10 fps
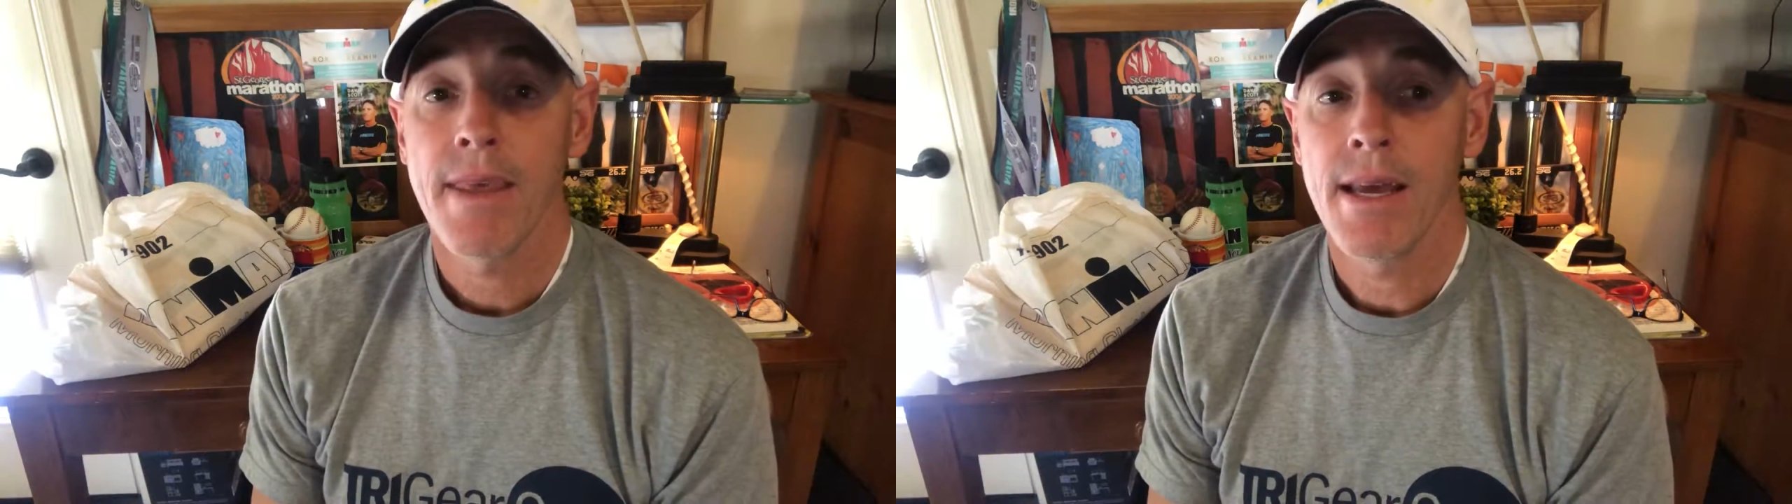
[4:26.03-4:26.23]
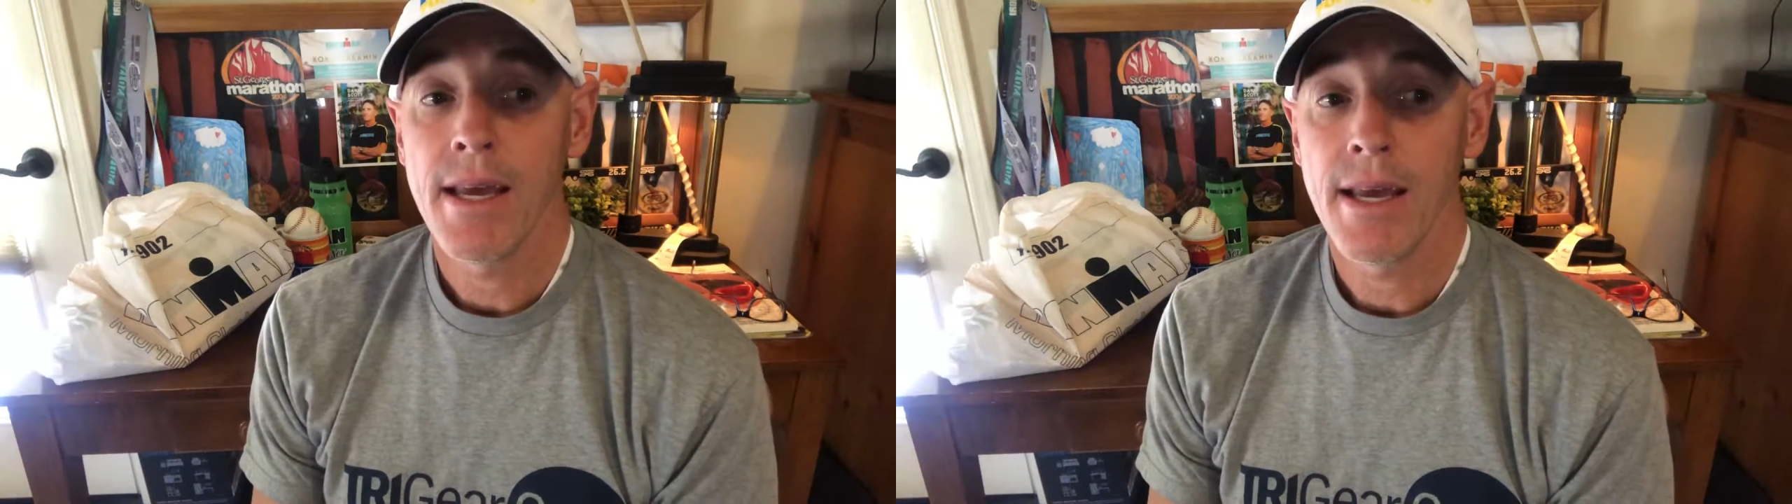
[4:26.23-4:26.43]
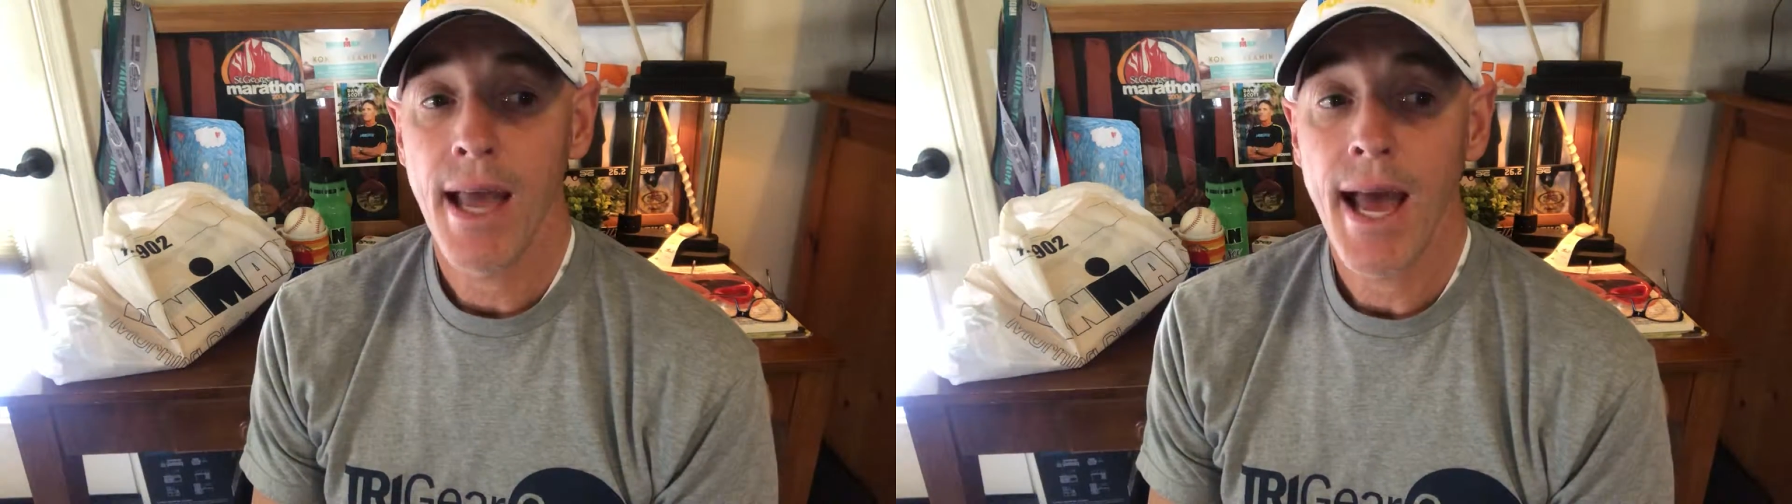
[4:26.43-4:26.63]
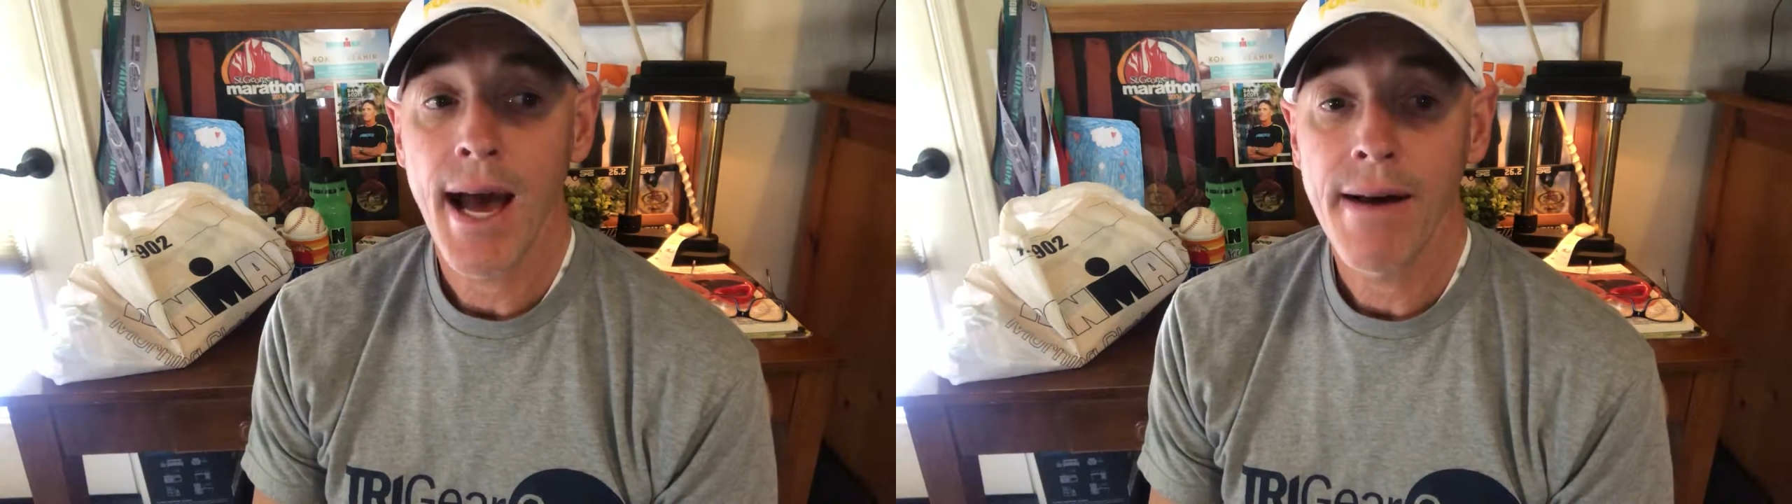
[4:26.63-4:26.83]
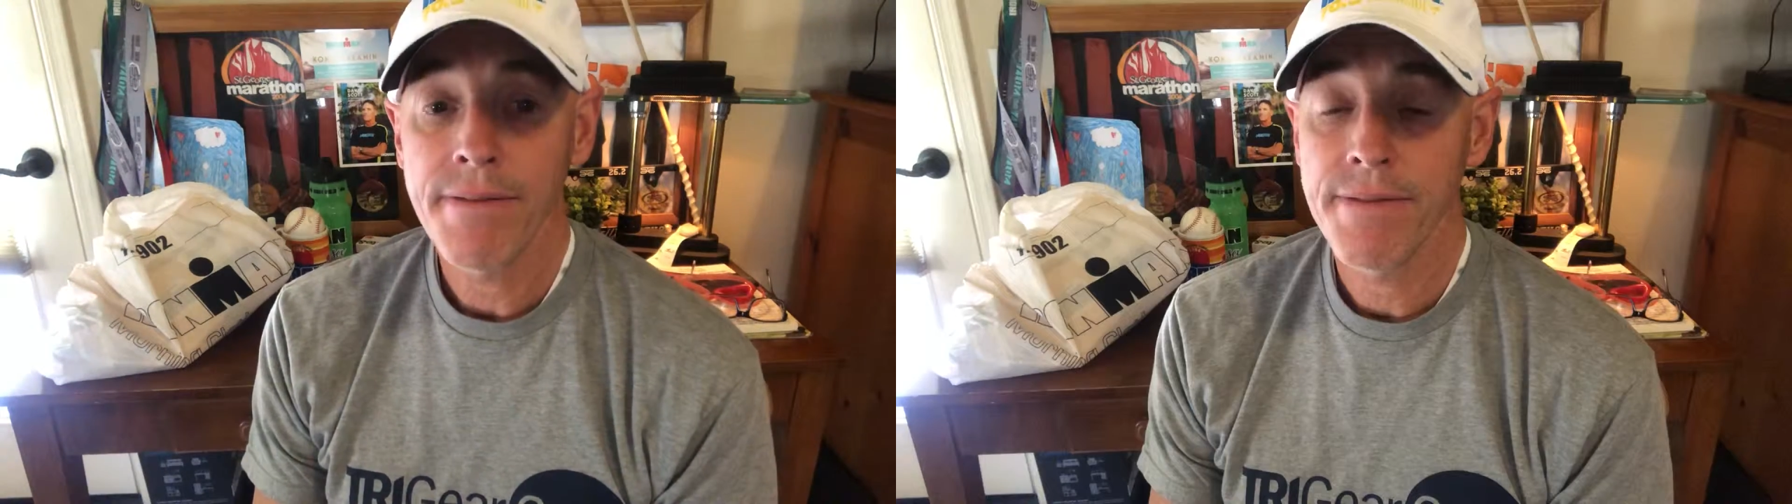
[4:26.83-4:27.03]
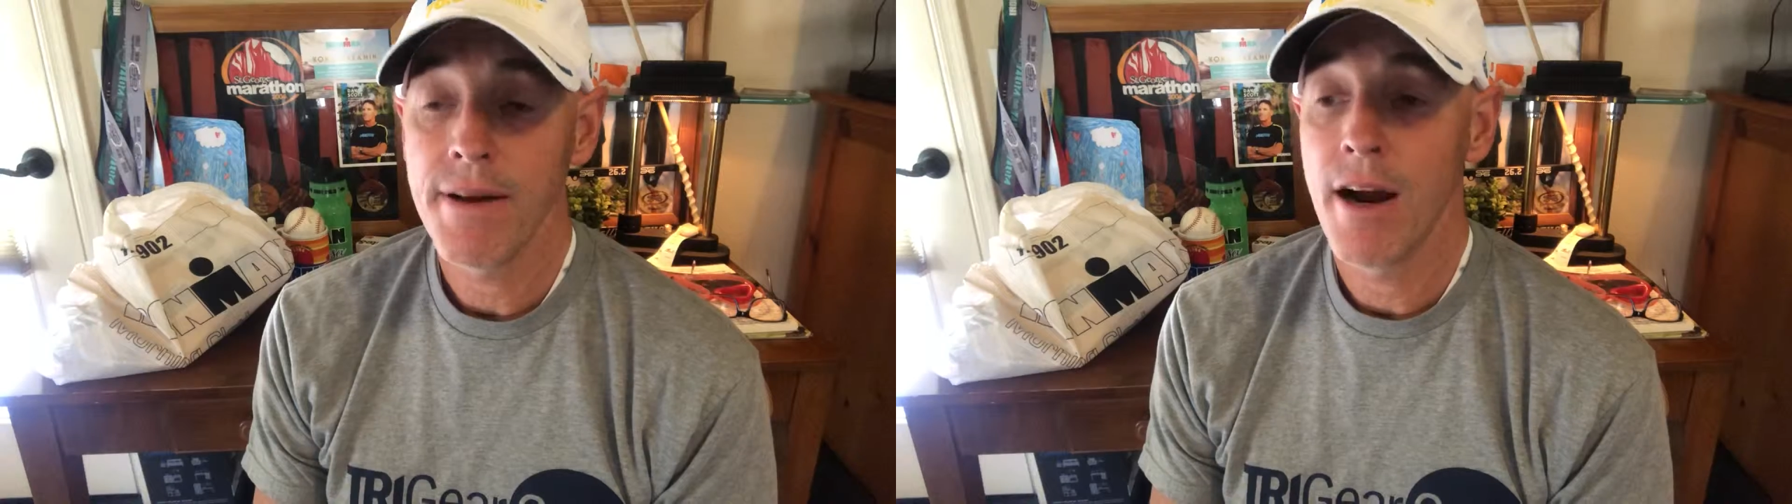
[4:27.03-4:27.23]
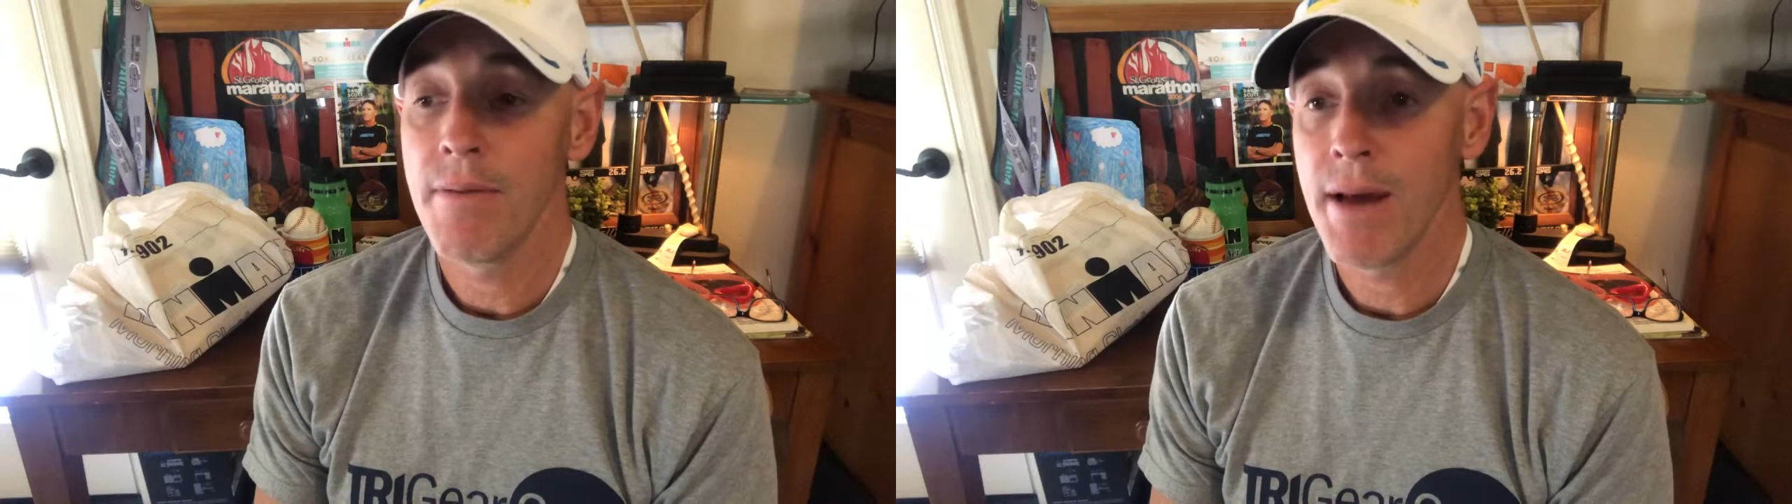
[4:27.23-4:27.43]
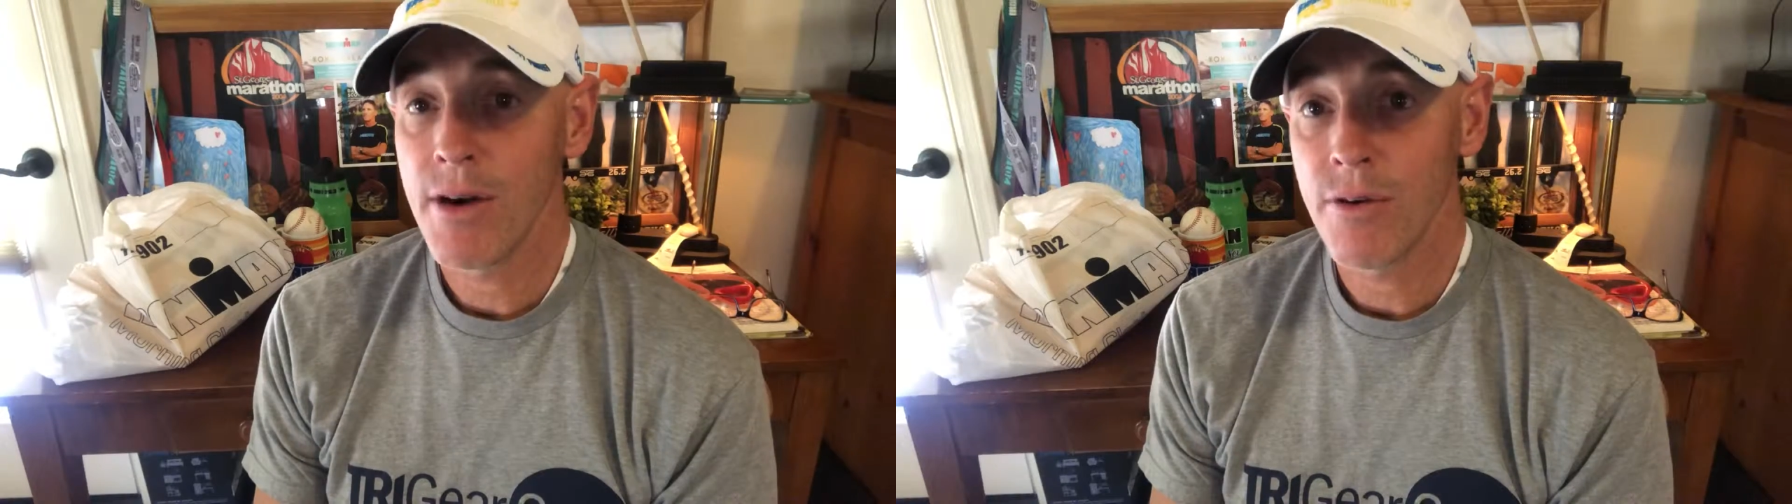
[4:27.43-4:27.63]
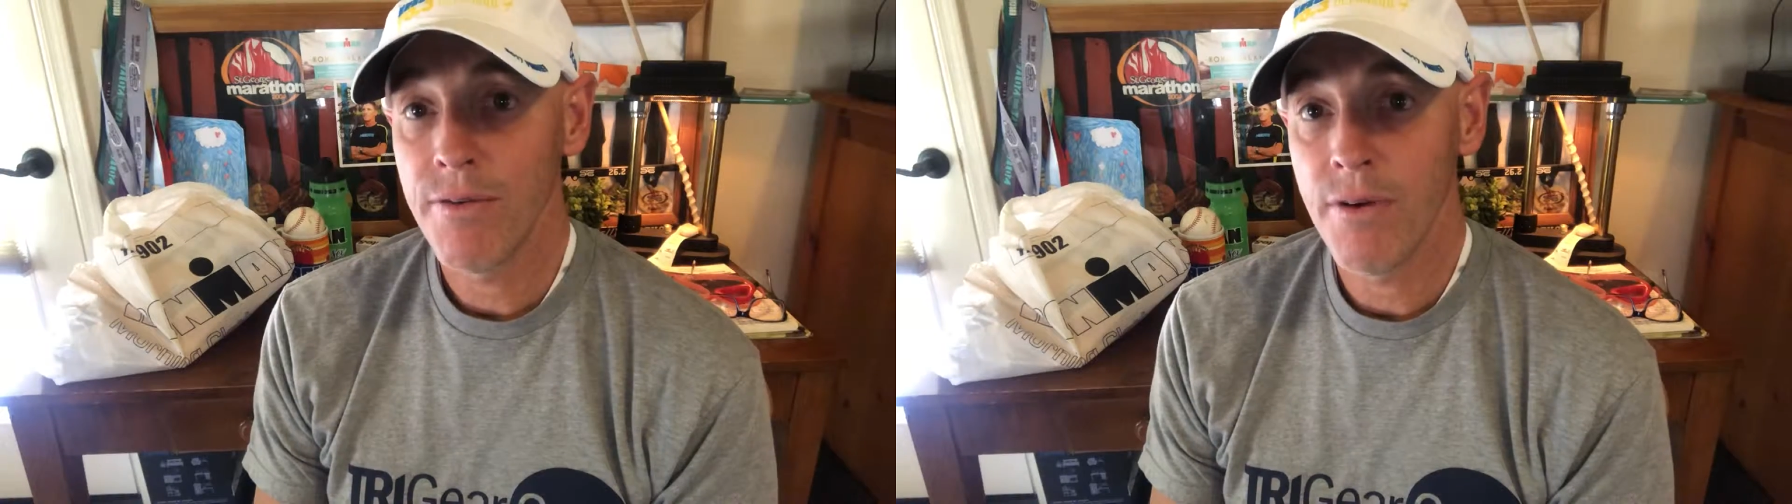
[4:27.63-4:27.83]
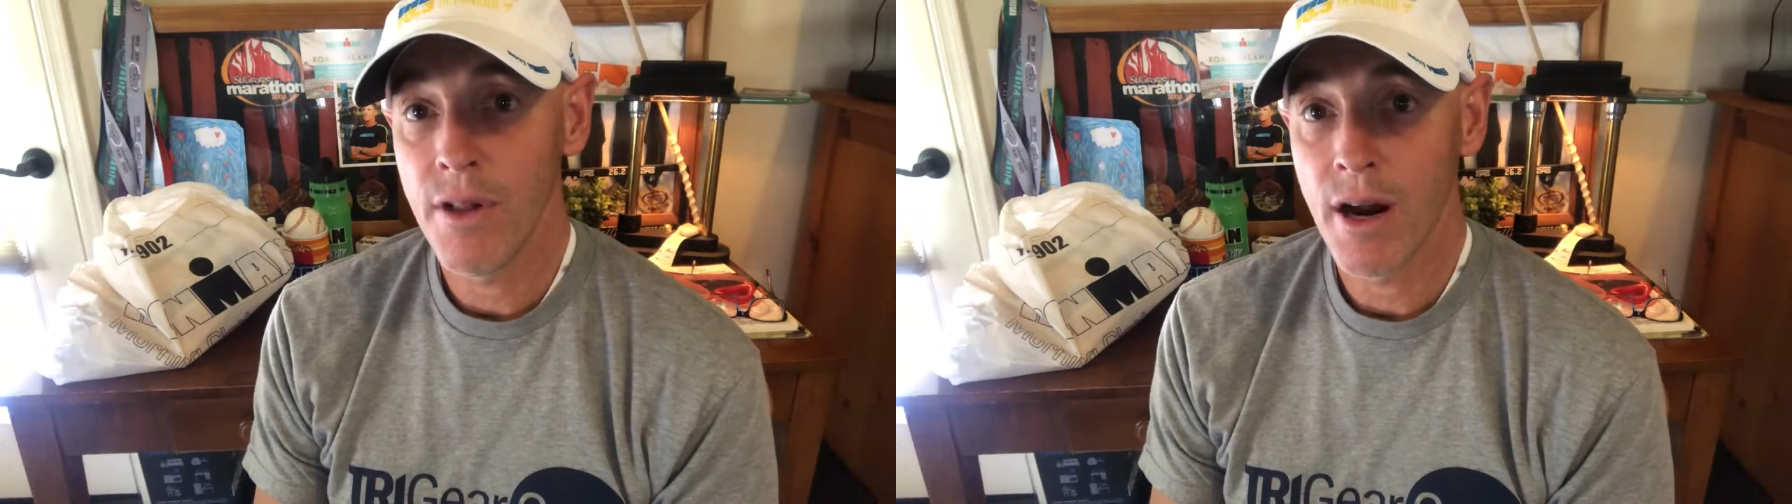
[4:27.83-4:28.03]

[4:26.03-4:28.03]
a half Ironman or a full